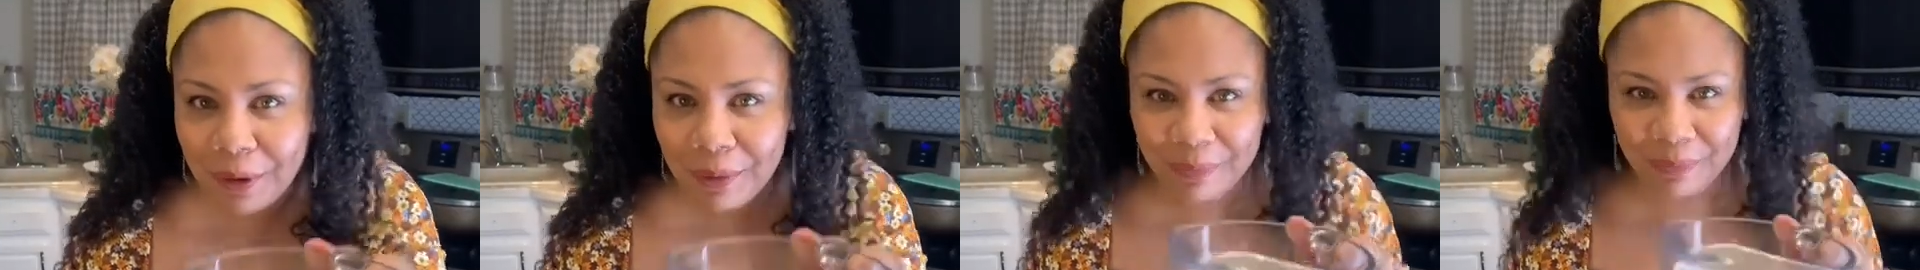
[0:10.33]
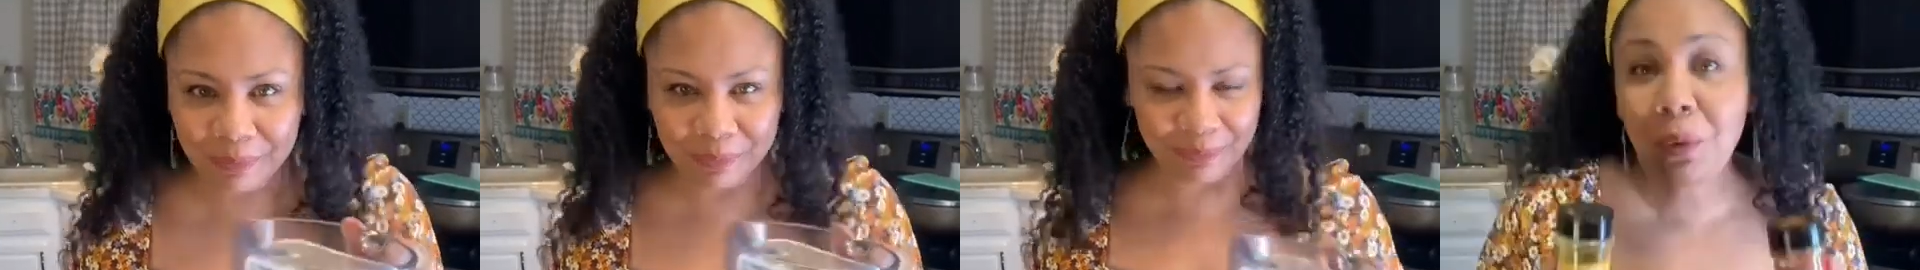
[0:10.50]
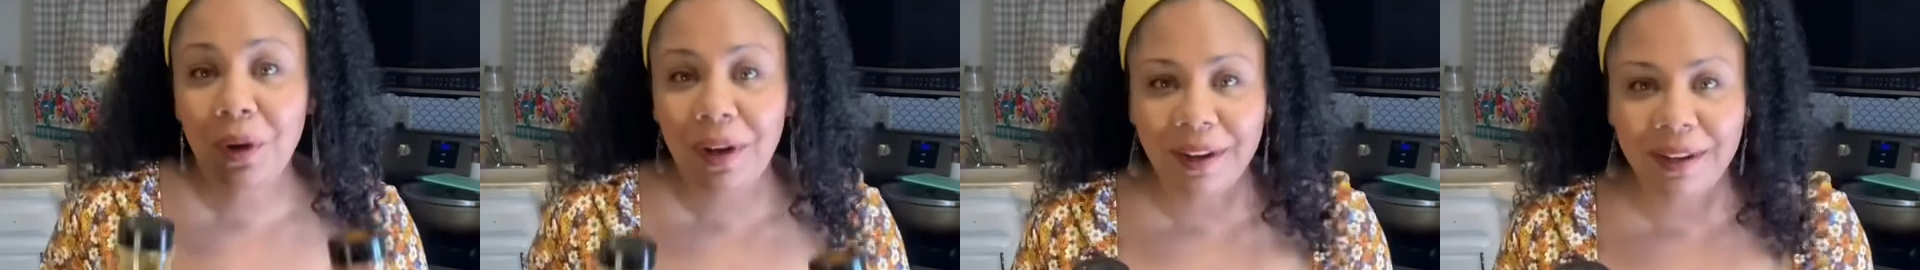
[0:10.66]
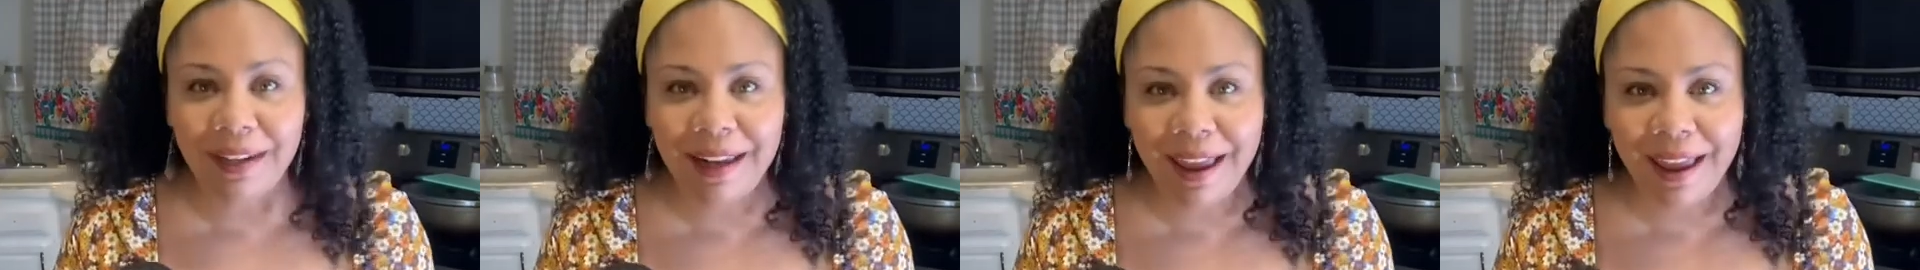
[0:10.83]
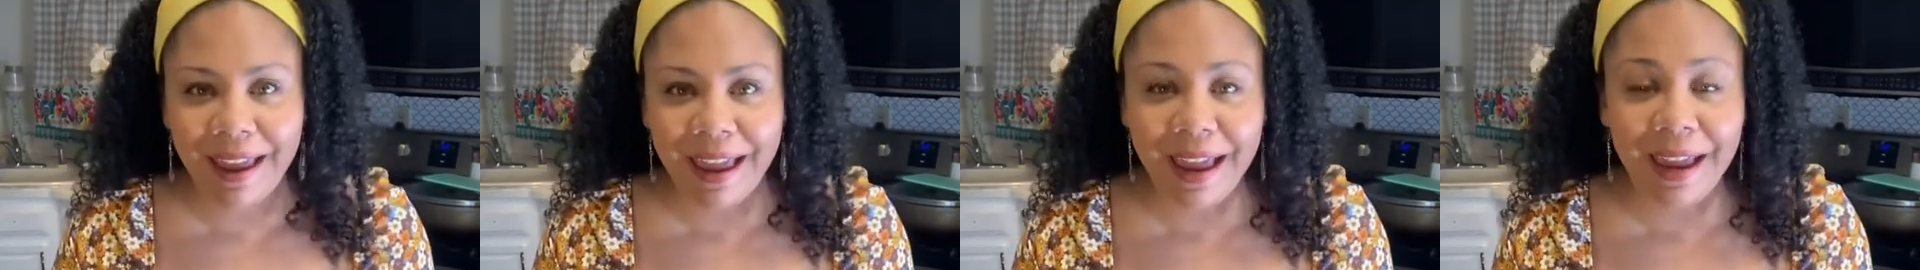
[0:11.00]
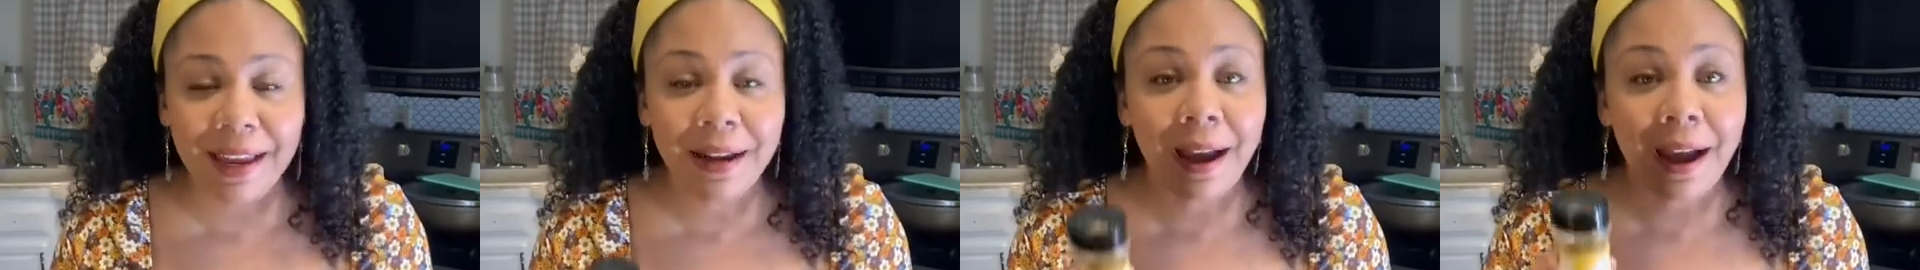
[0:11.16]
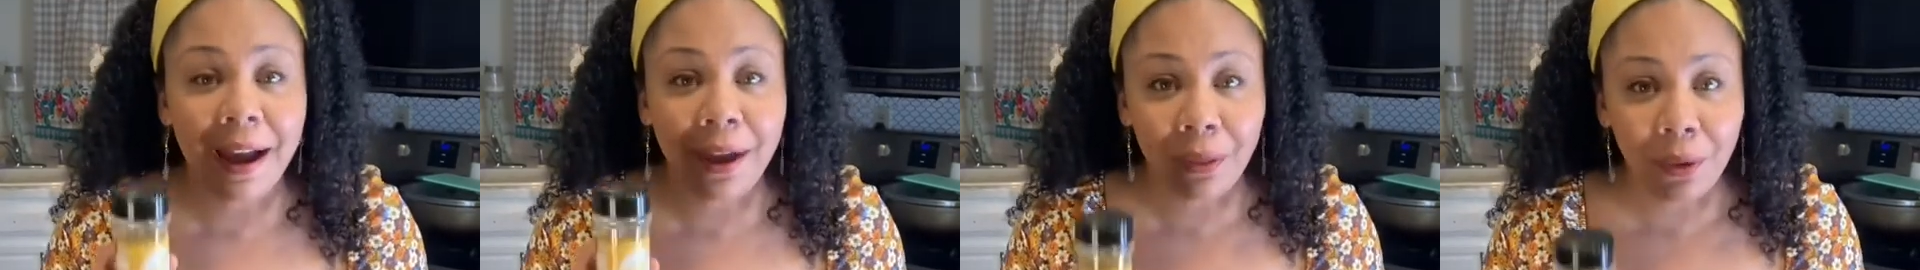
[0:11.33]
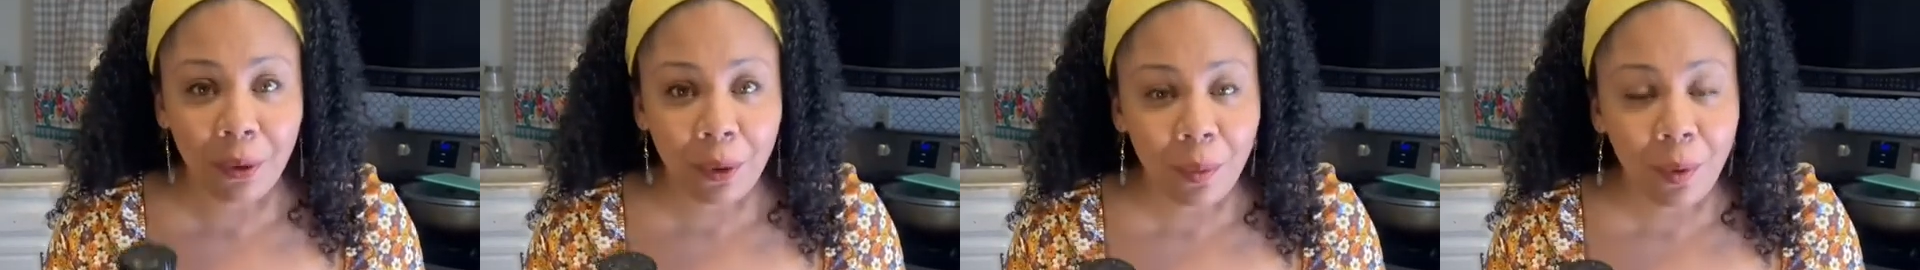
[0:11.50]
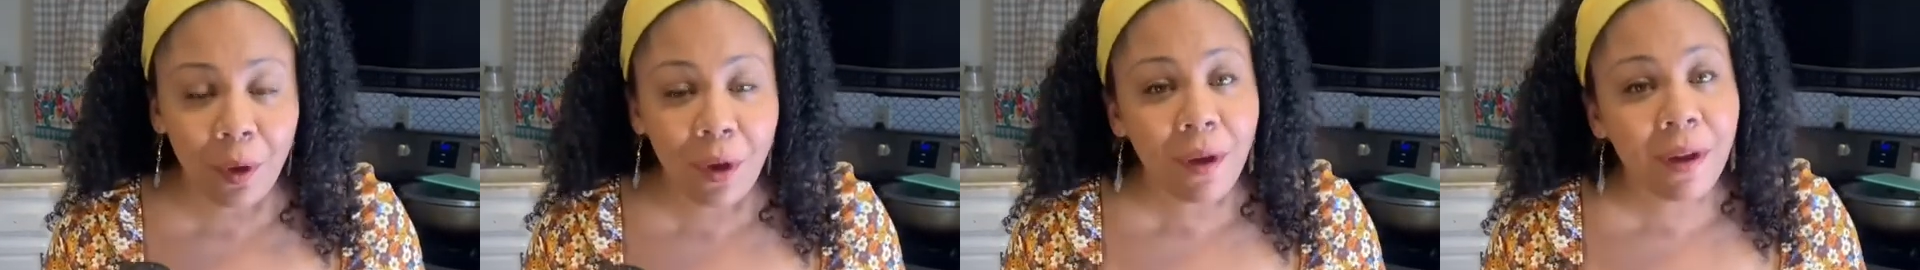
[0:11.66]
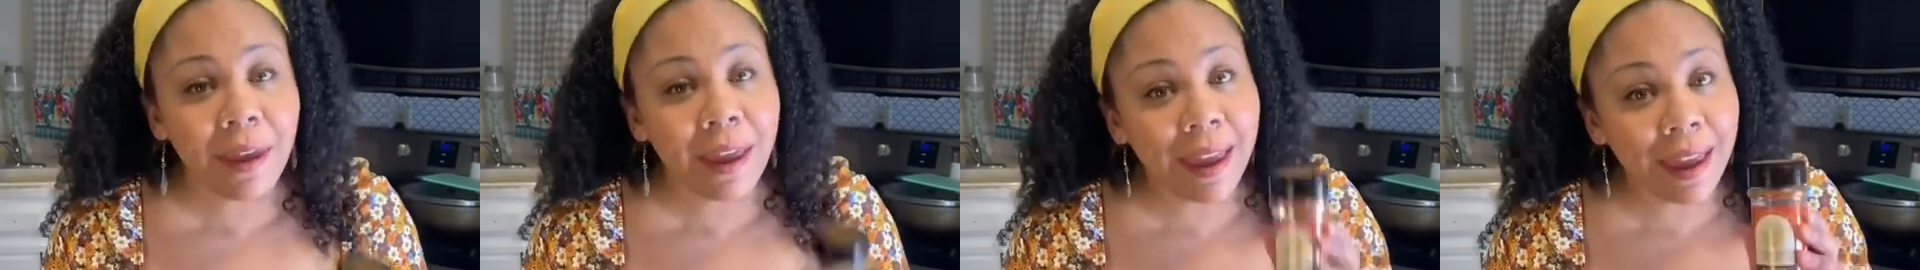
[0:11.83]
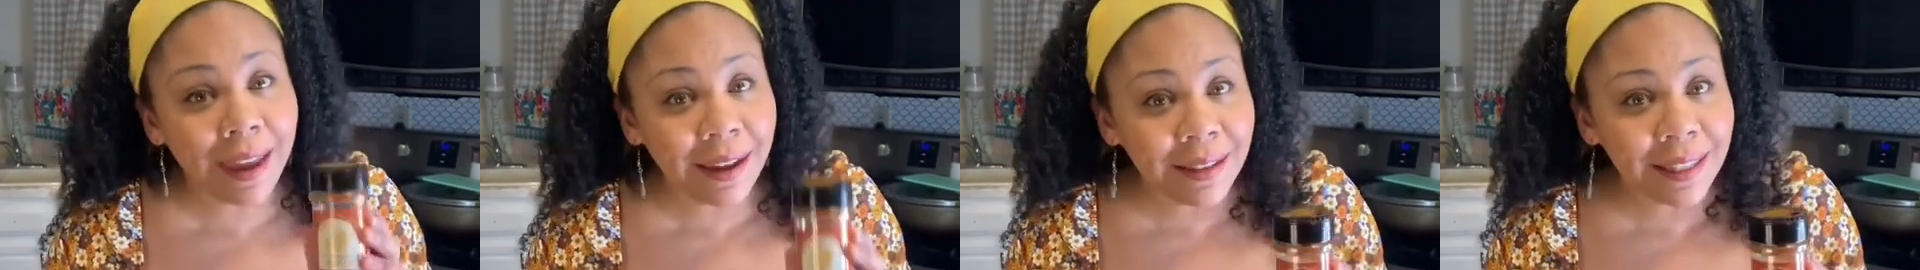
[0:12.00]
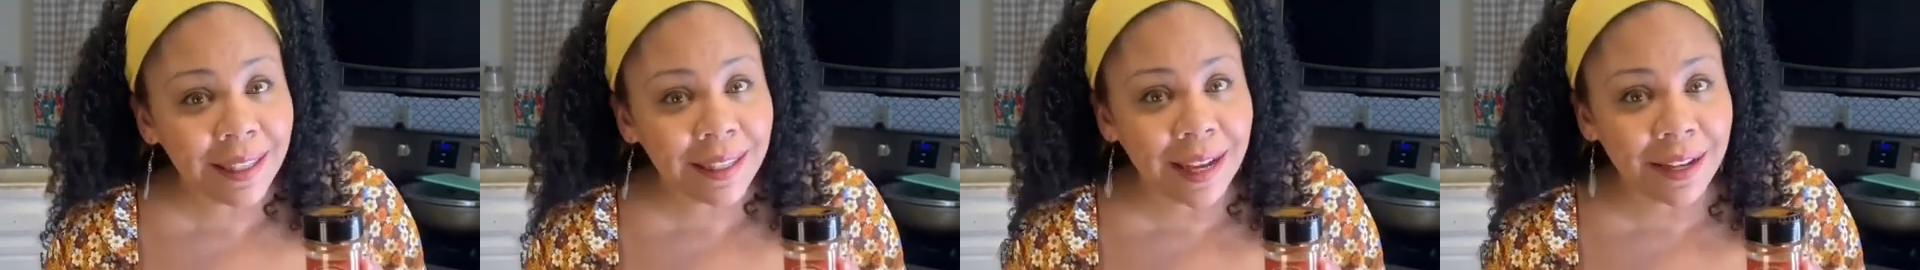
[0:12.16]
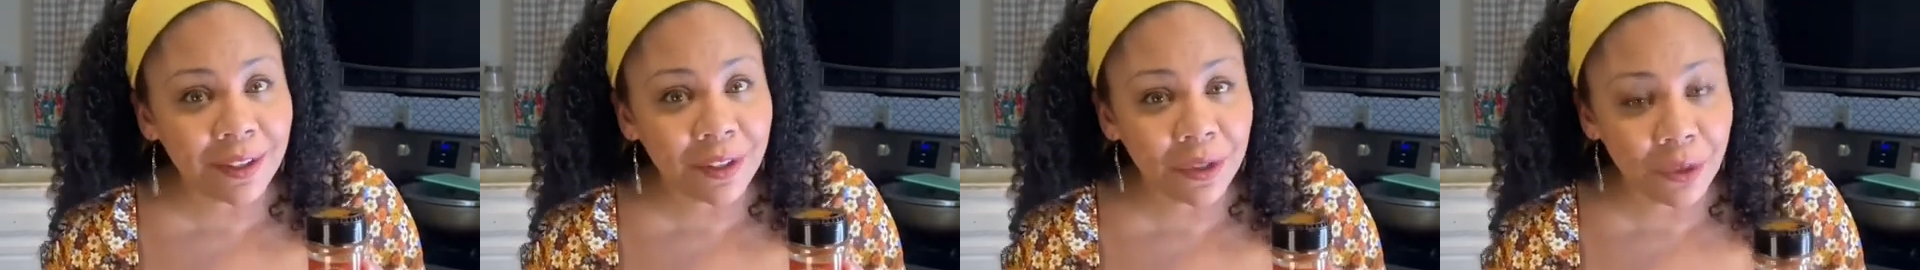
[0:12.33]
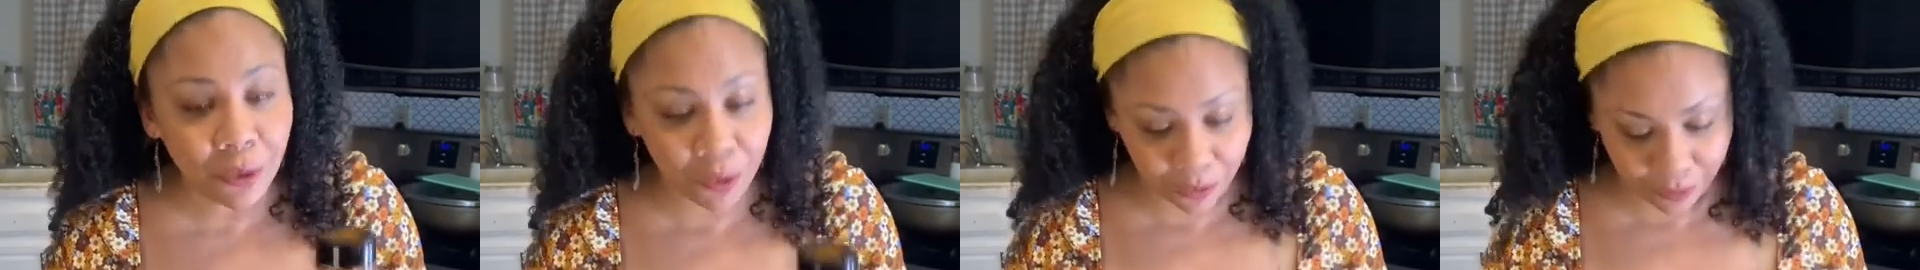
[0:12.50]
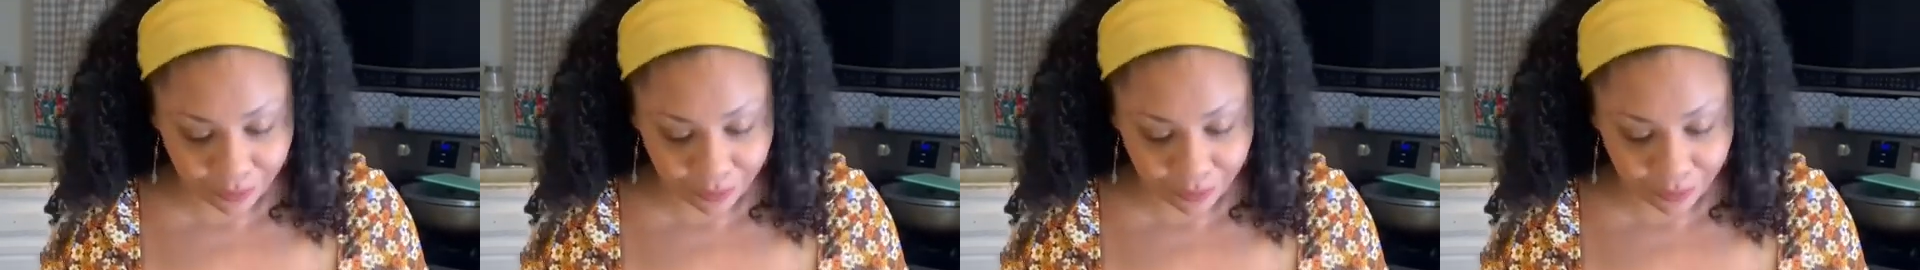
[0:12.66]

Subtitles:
We're going to add adobo and sazon,